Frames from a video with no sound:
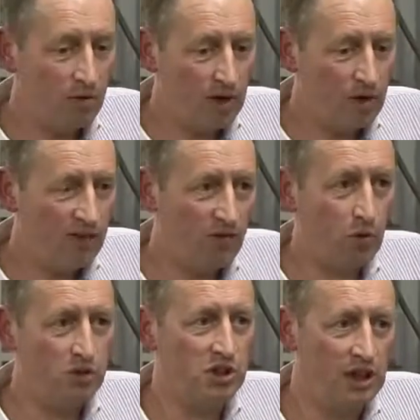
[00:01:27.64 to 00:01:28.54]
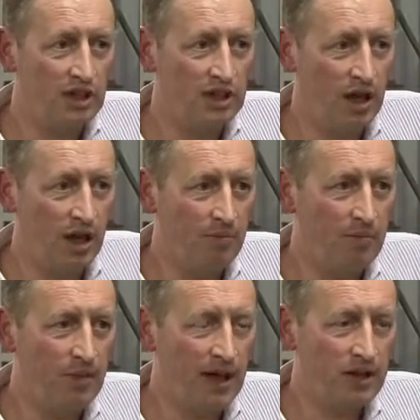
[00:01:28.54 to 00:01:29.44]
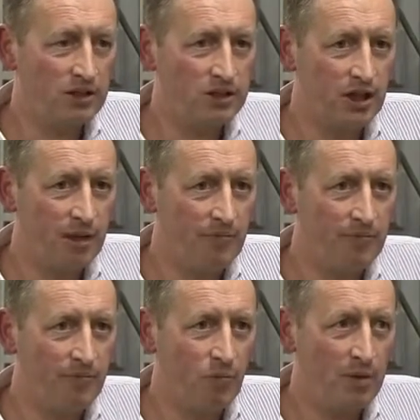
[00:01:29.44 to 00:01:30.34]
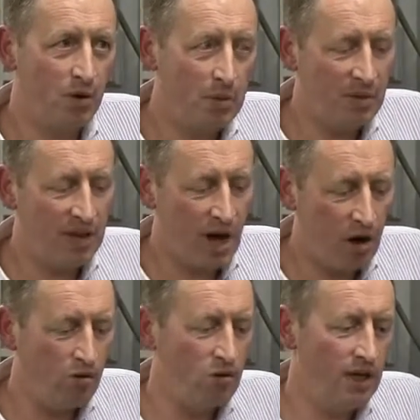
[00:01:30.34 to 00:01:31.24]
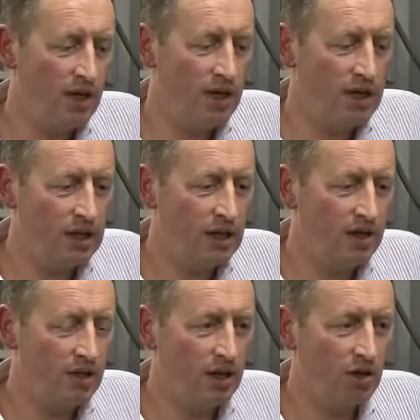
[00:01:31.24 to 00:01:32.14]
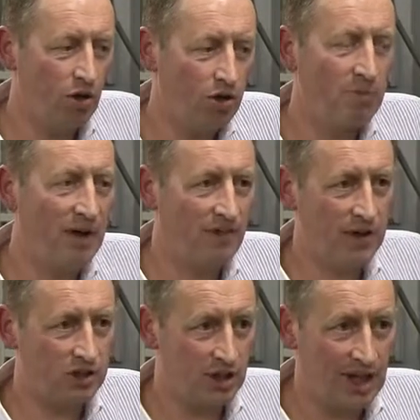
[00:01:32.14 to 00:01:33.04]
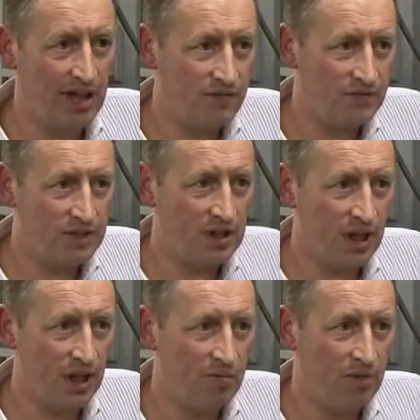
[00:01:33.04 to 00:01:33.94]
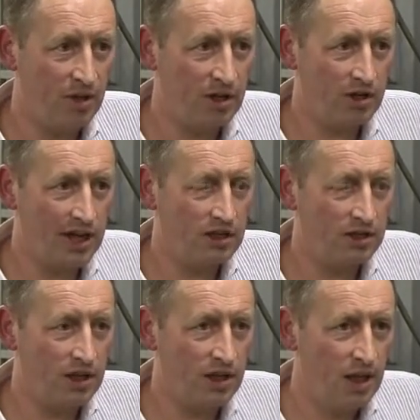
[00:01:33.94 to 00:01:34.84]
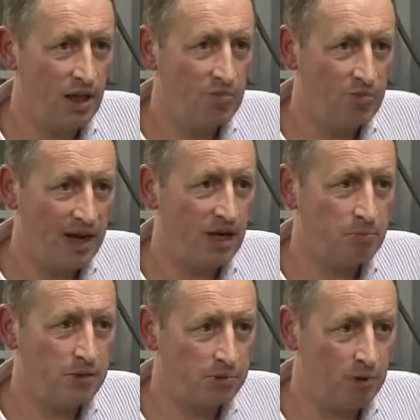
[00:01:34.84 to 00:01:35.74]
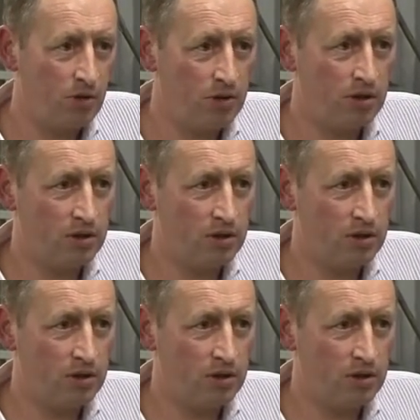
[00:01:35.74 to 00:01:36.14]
we're quite fortunate um, that um, we're probably the only lock manufacturer left um, that can actually make bespoke